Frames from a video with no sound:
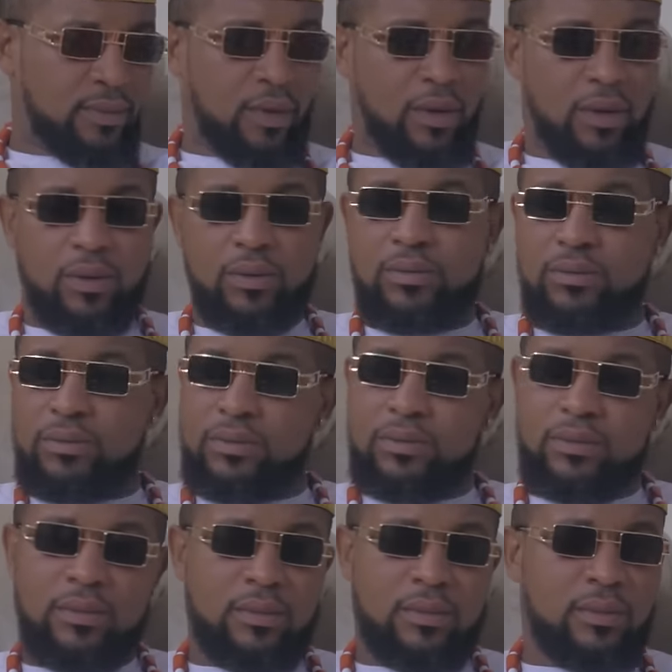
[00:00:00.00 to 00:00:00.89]
Oh,
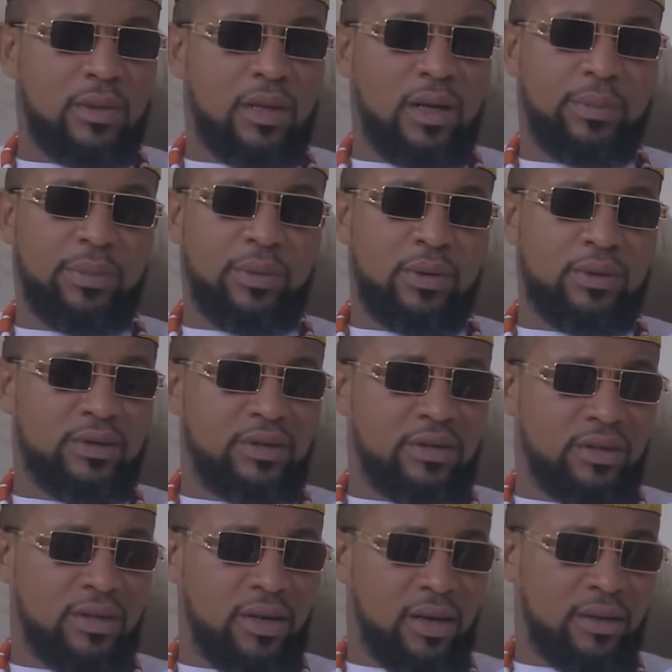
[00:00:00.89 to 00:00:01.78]

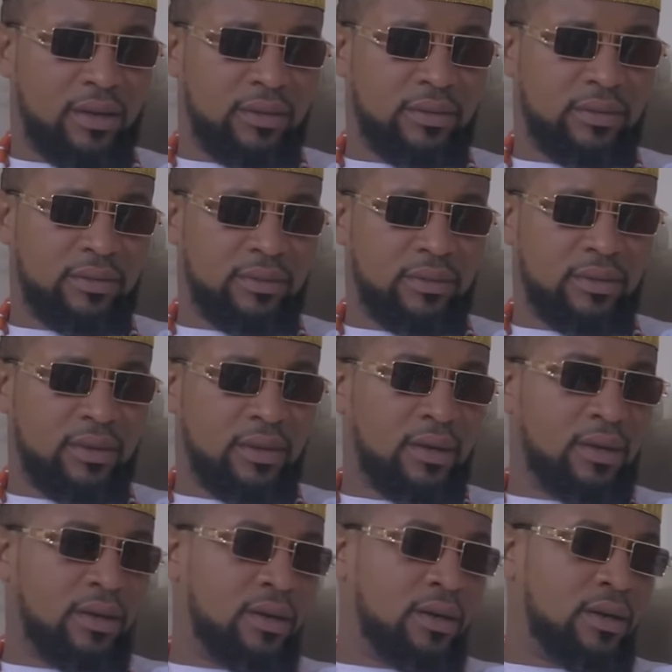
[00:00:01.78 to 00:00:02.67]
apologies, Dad.
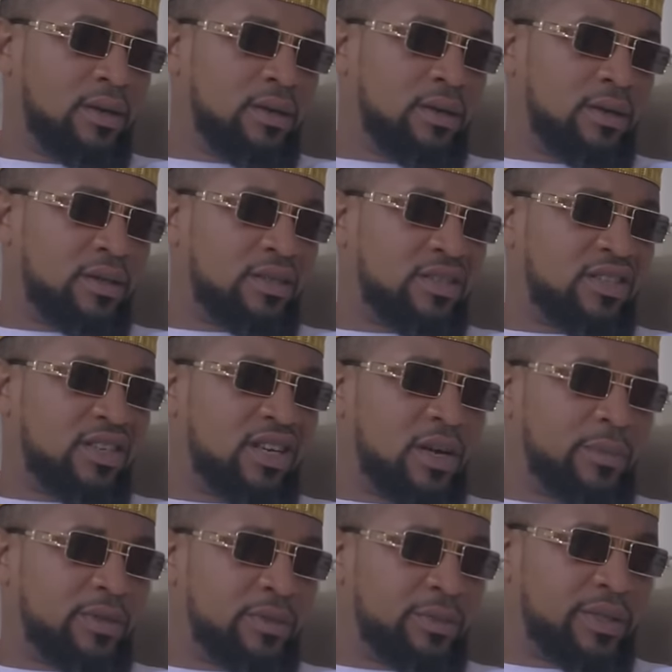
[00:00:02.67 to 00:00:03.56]
It
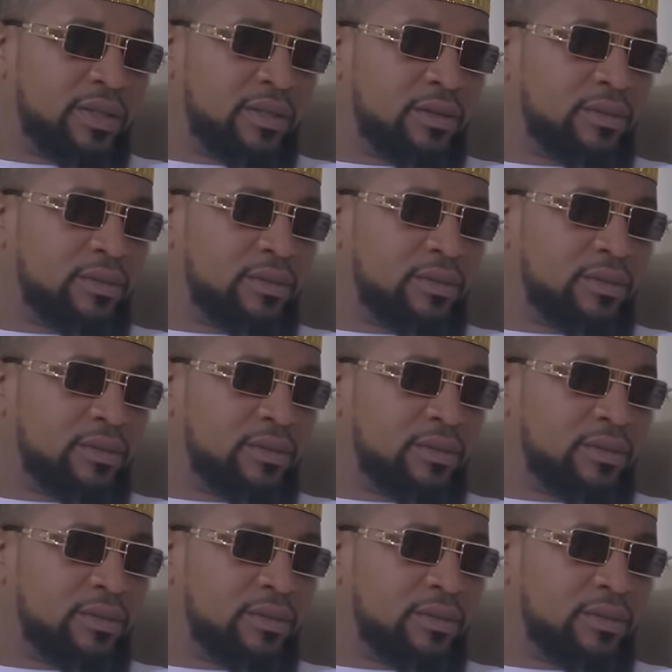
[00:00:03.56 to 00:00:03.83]
escaped me.